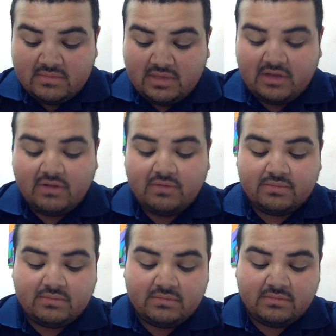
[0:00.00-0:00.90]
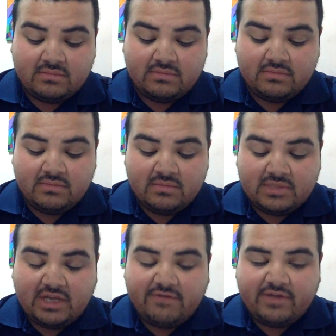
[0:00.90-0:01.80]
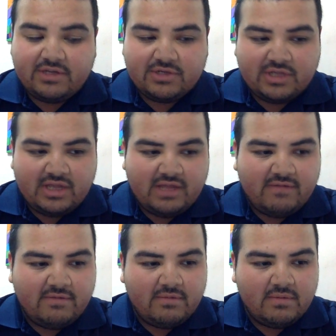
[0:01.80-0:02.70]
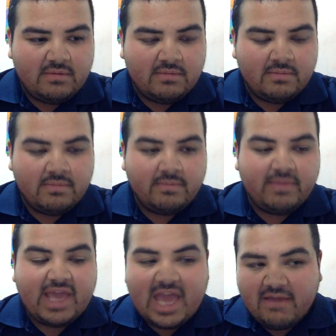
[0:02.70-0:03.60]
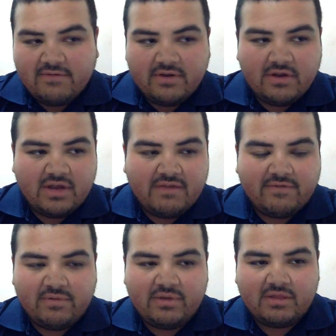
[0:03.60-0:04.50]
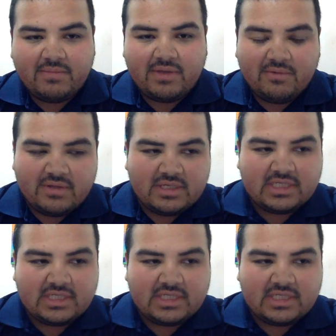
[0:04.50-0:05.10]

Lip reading: you know self interested in behavior influenced by what